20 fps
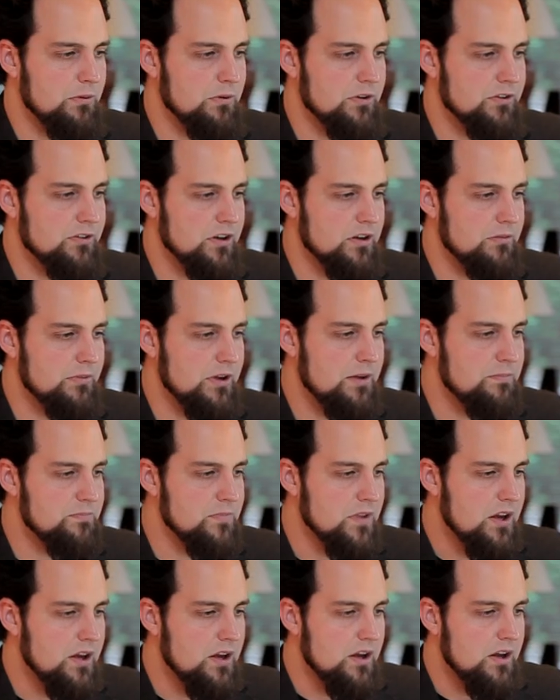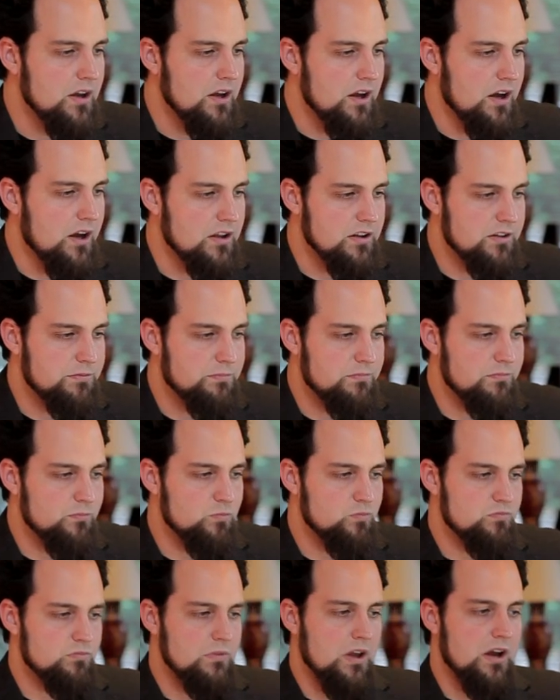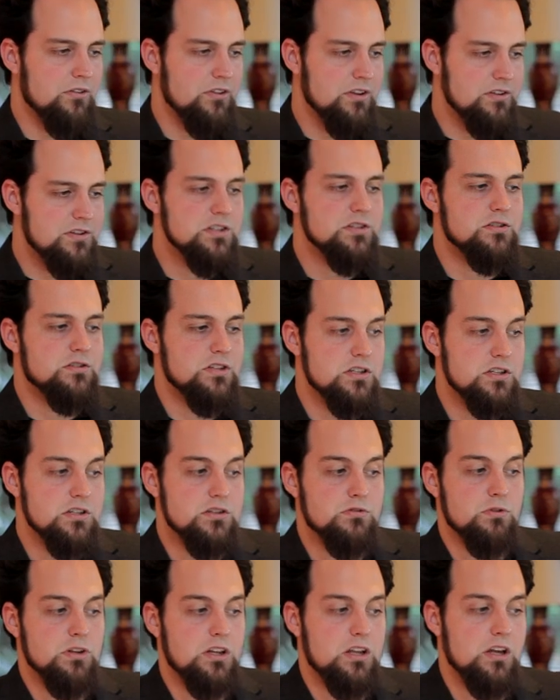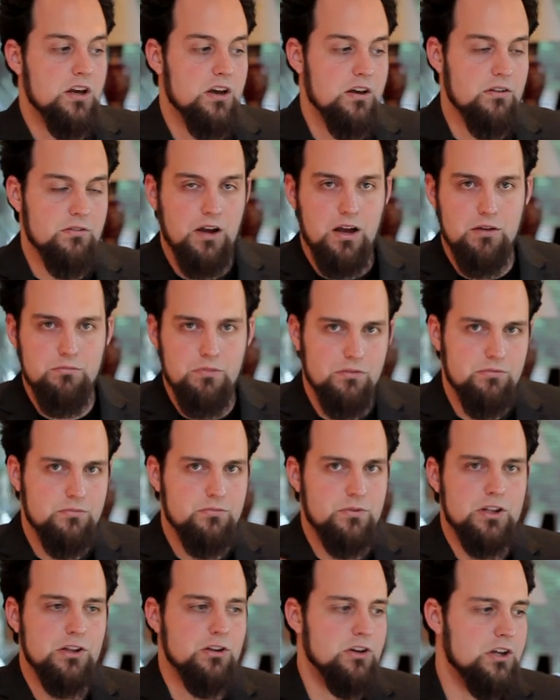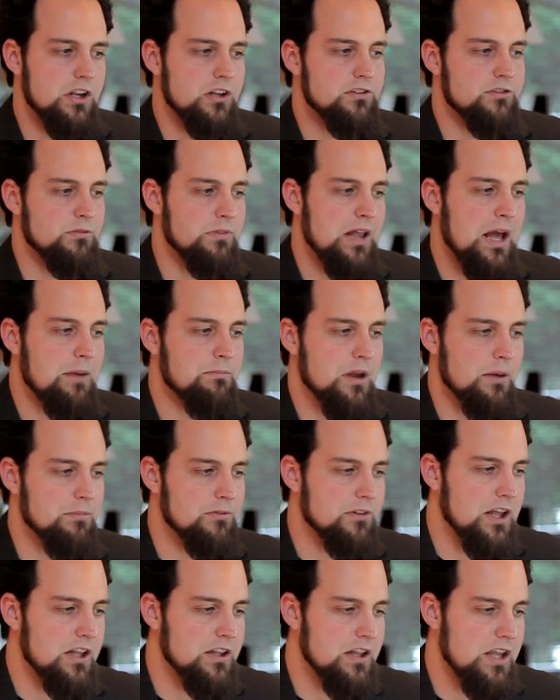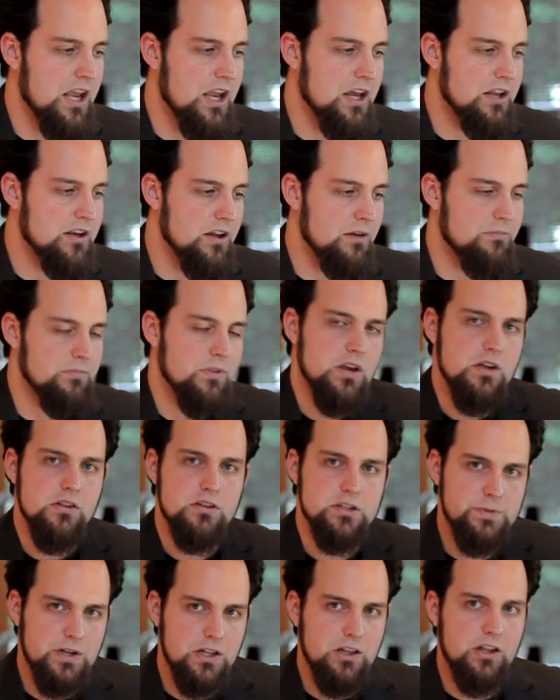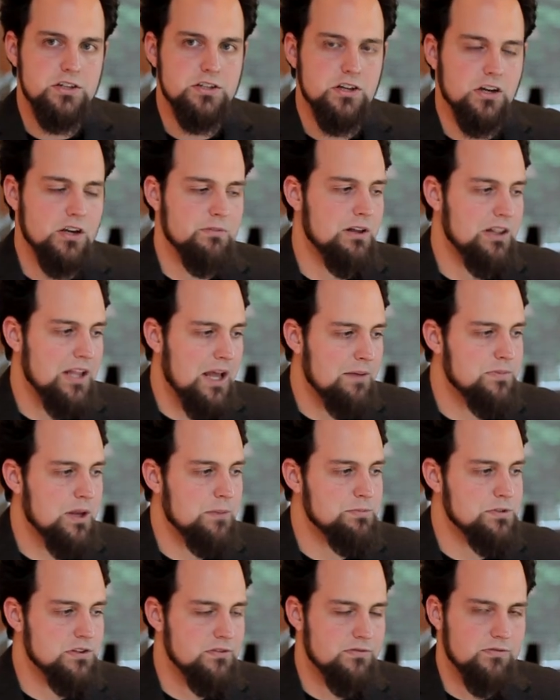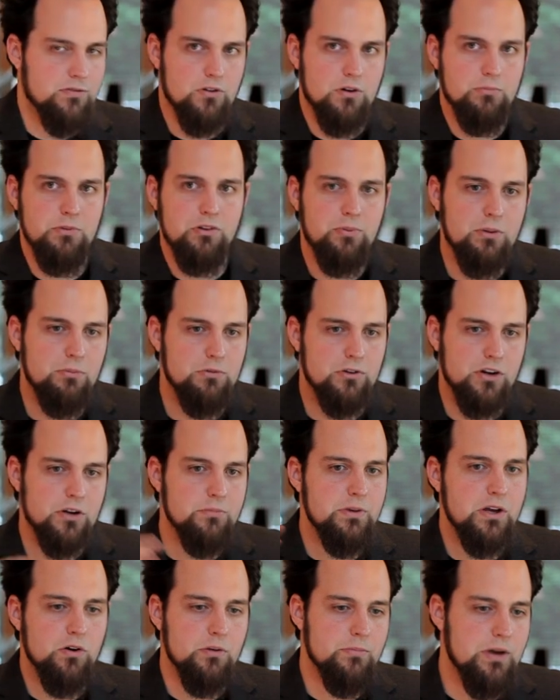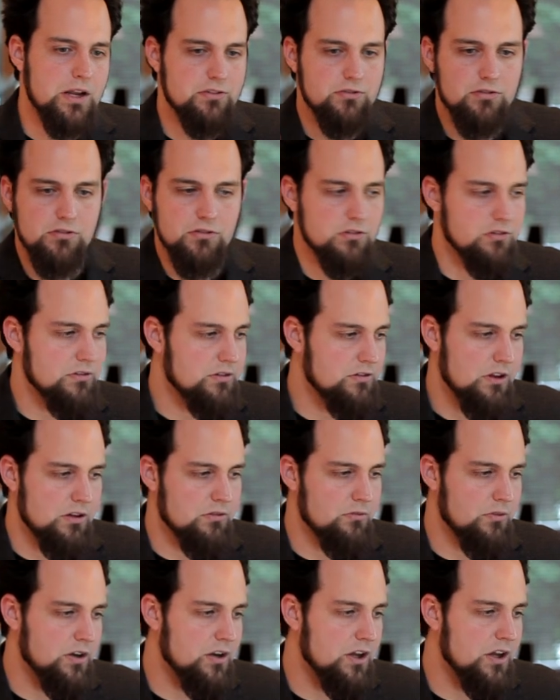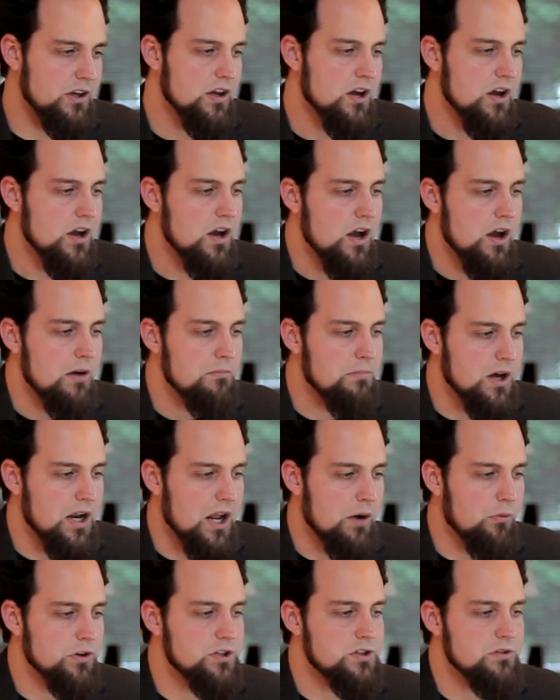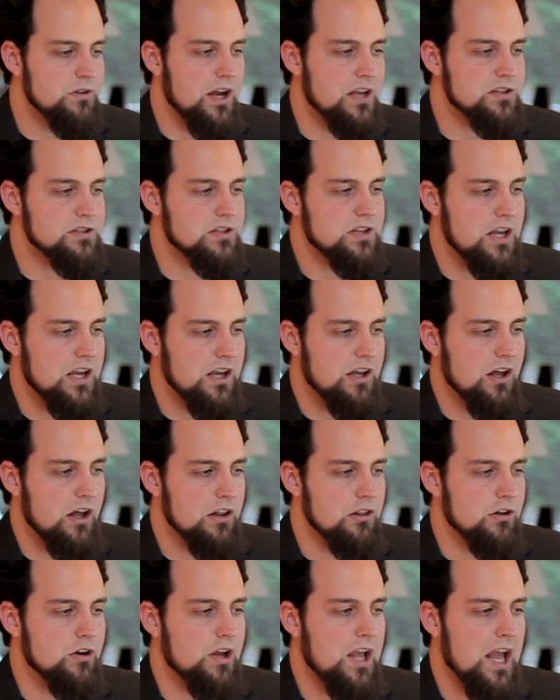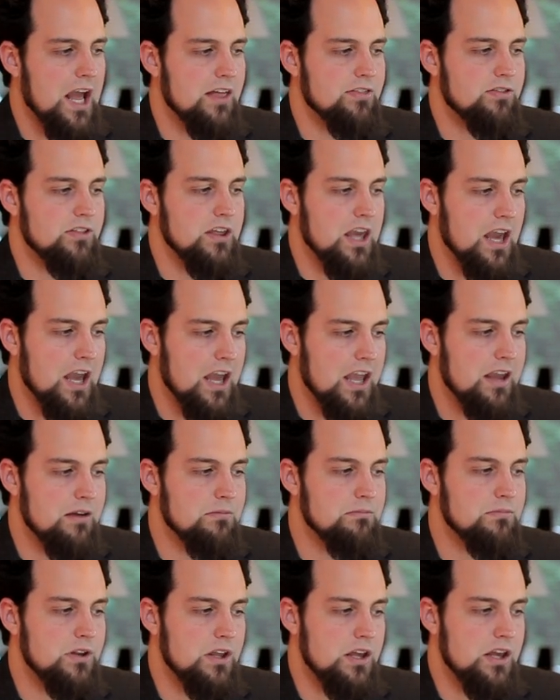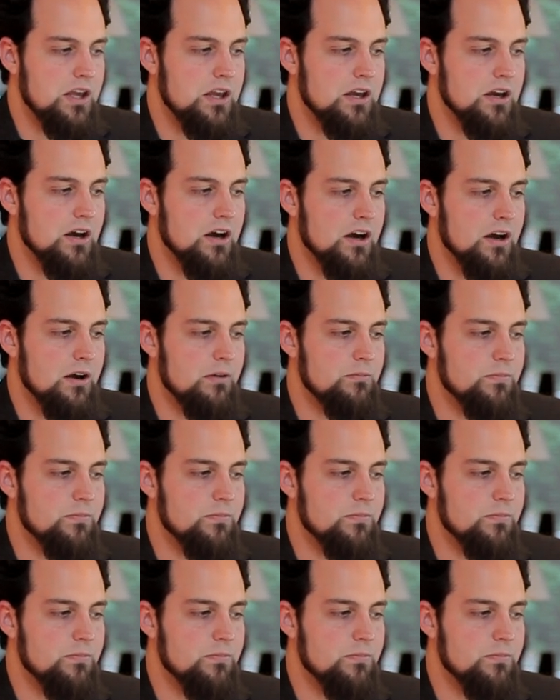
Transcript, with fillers: what it's going to be. Uh, now this is this is really uh, I've, I've, been looking at some laptops lately, and um, there's been a lot of talk about laptops in the forum as people are going to be going back to school and, and whatnot. But I want you guys to take a look at the AMD uh,